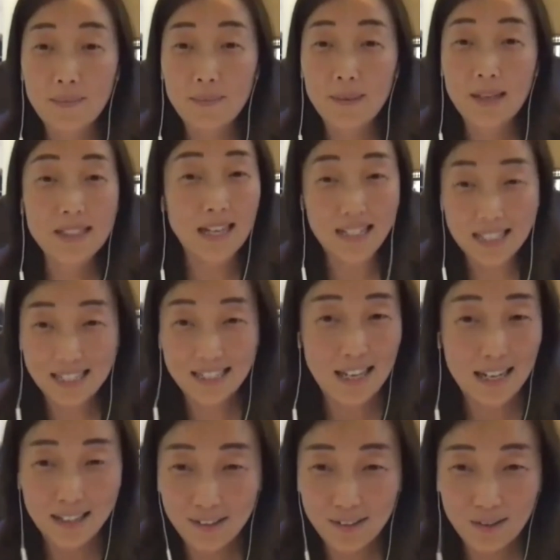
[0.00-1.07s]
As I did,
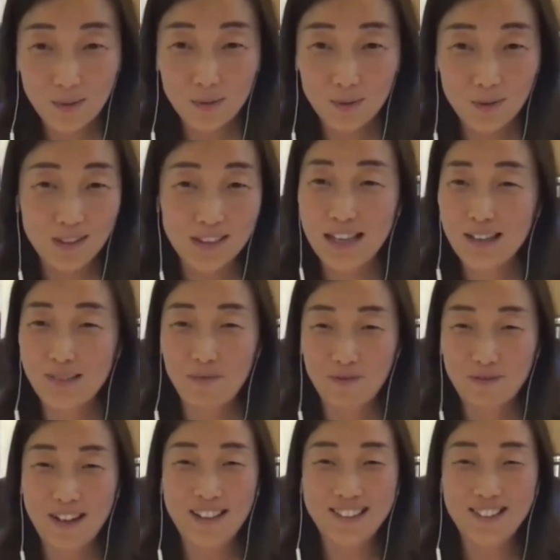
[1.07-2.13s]
like, during that
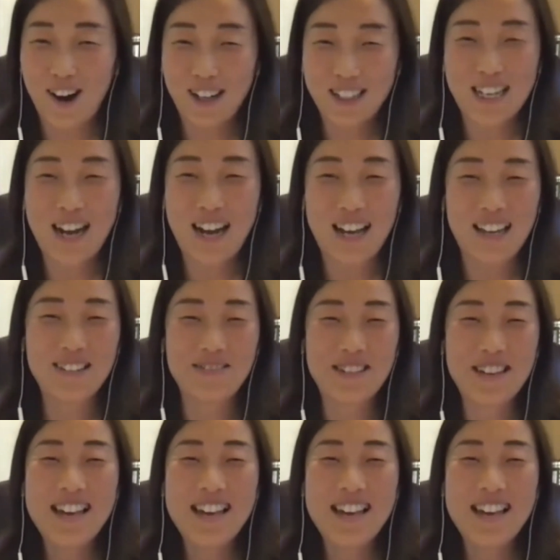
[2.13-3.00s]
dark time.